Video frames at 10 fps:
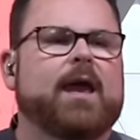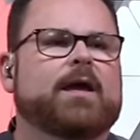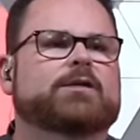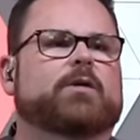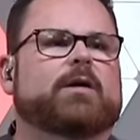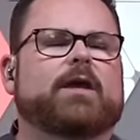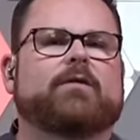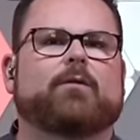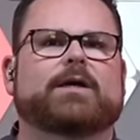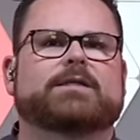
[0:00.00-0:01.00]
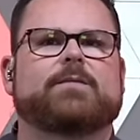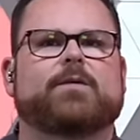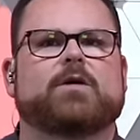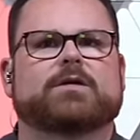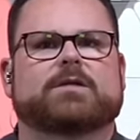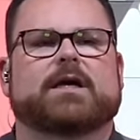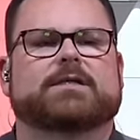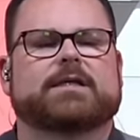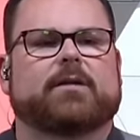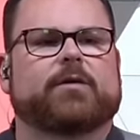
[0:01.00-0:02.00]
So we're gonna be giving away a CPU as a
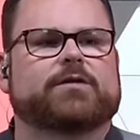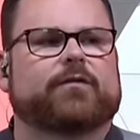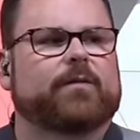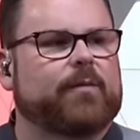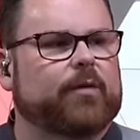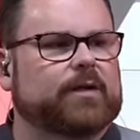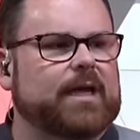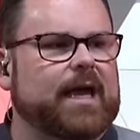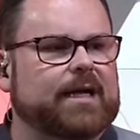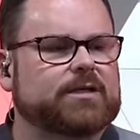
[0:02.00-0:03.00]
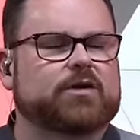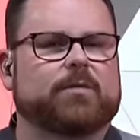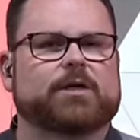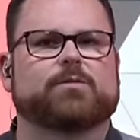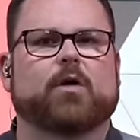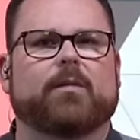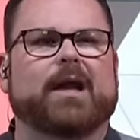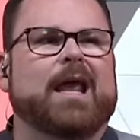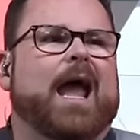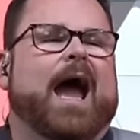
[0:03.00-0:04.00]
celebration for my birthday and so much more. But
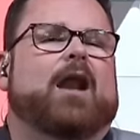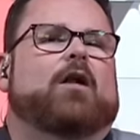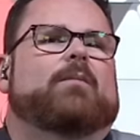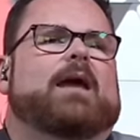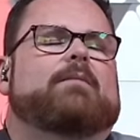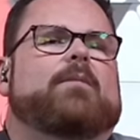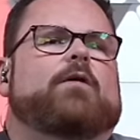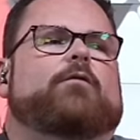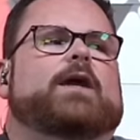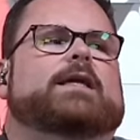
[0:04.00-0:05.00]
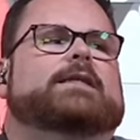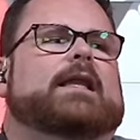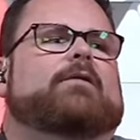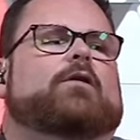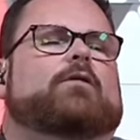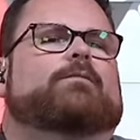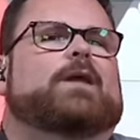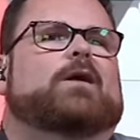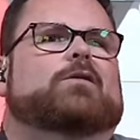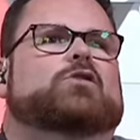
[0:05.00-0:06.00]
I don't know, man, maybe if we get to level, you
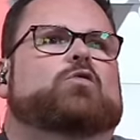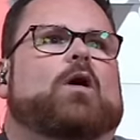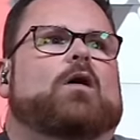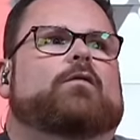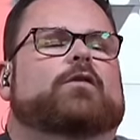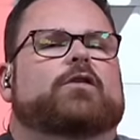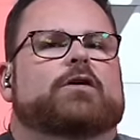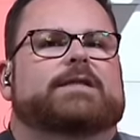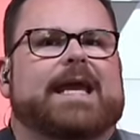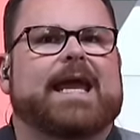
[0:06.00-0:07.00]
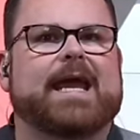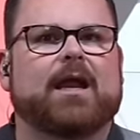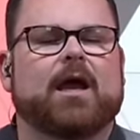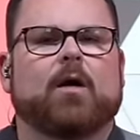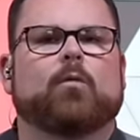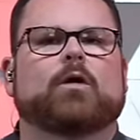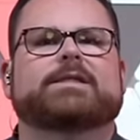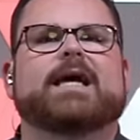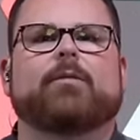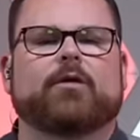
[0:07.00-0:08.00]
know, 12 or 13, we'll
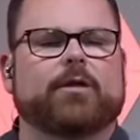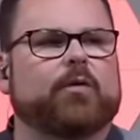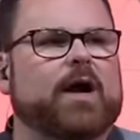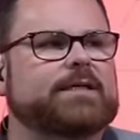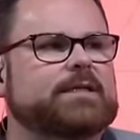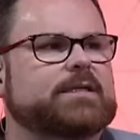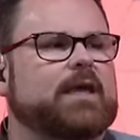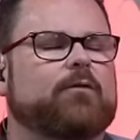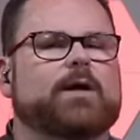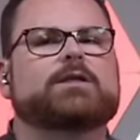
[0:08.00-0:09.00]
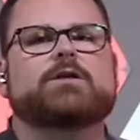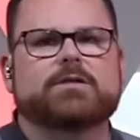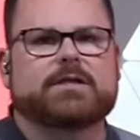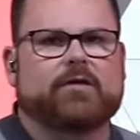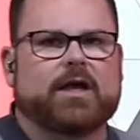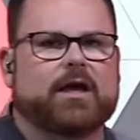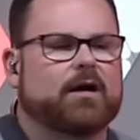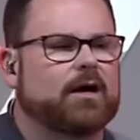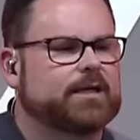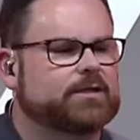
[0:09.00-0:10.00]
double the prizes and give away two
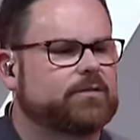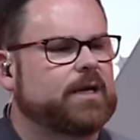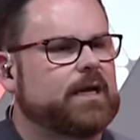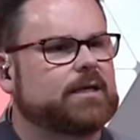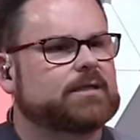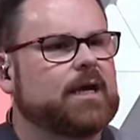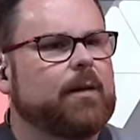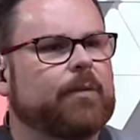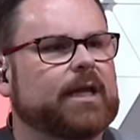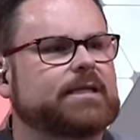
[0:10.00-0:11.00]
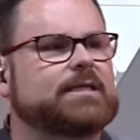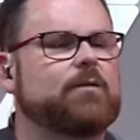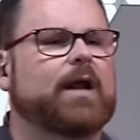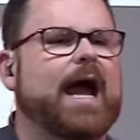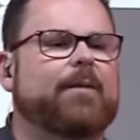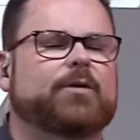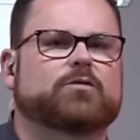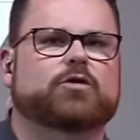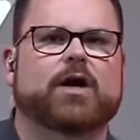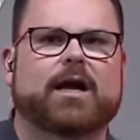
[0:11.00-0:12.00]
7800X 3Ds. But let's see what happens.
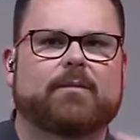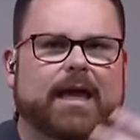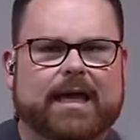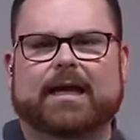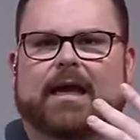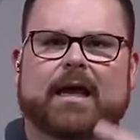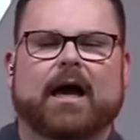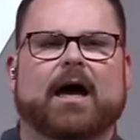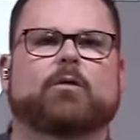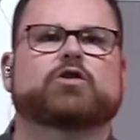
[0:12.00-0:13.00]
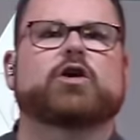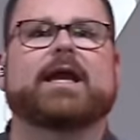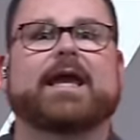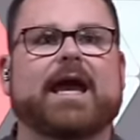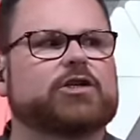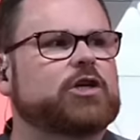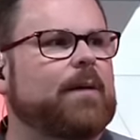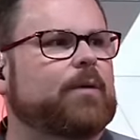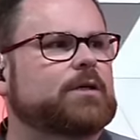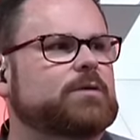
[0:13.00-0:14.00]
We're trying to make it, uh, we're trying to catch up
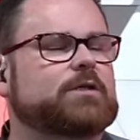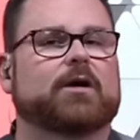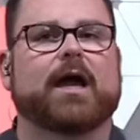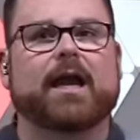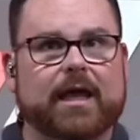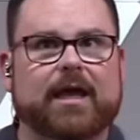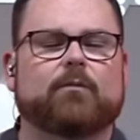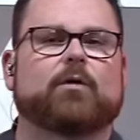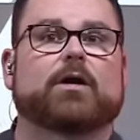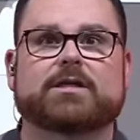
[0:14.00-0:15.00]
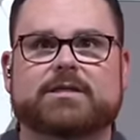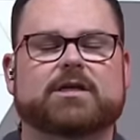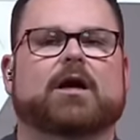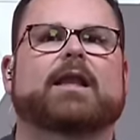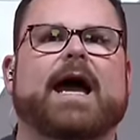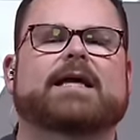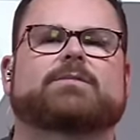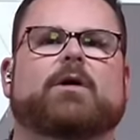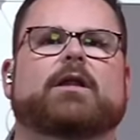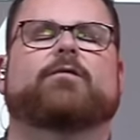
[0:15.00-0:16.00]
because we still gotta get where this is our last
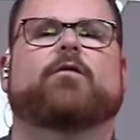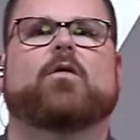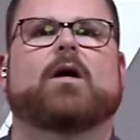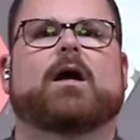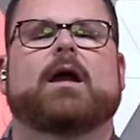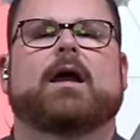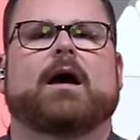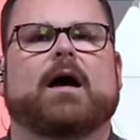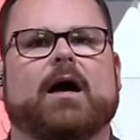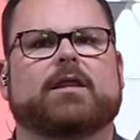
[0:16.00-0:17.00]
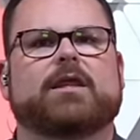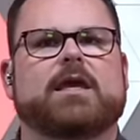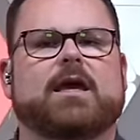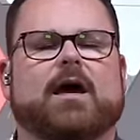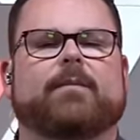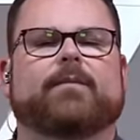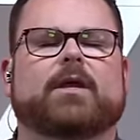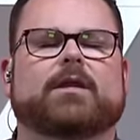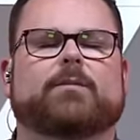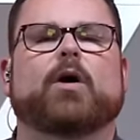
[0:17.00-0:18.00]
month for uh, the, um,
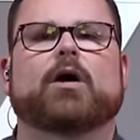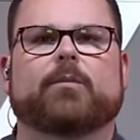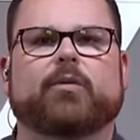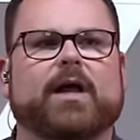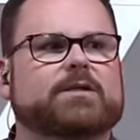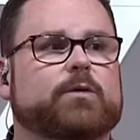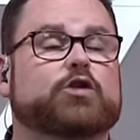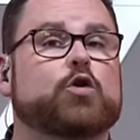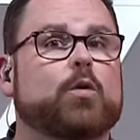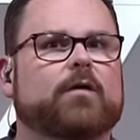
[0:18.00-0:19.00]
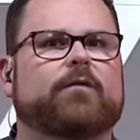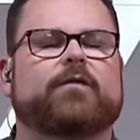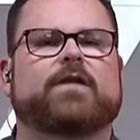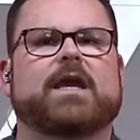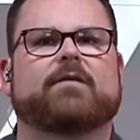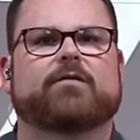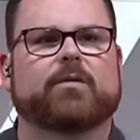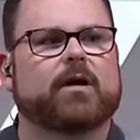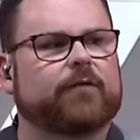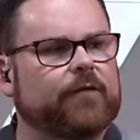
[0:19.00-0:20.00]
the Partner Plus. We're at 258 of
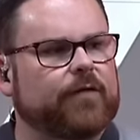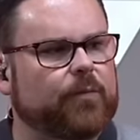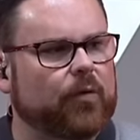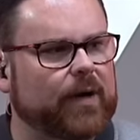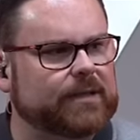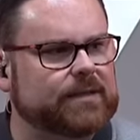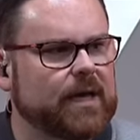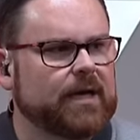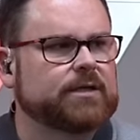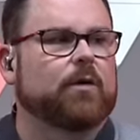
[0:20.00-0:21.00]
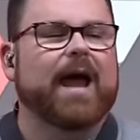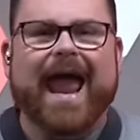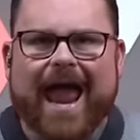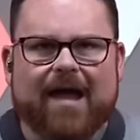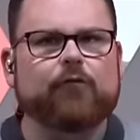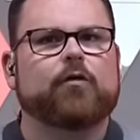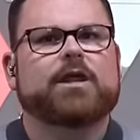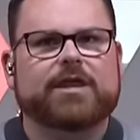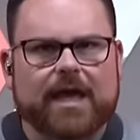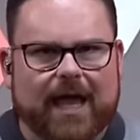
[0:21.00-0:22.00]
350 points. So
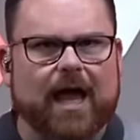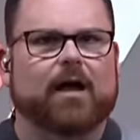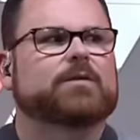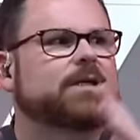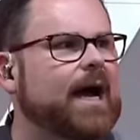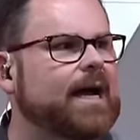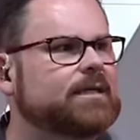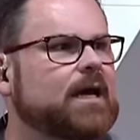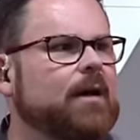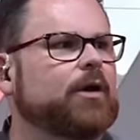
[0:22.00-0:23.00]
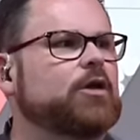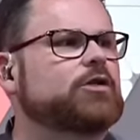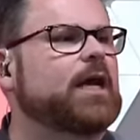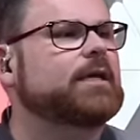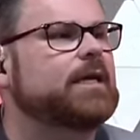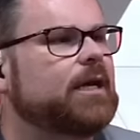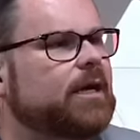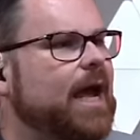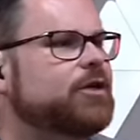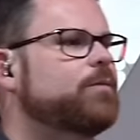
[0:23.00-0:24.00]
everything helps, guys. A huge shout out to Hidden Attribute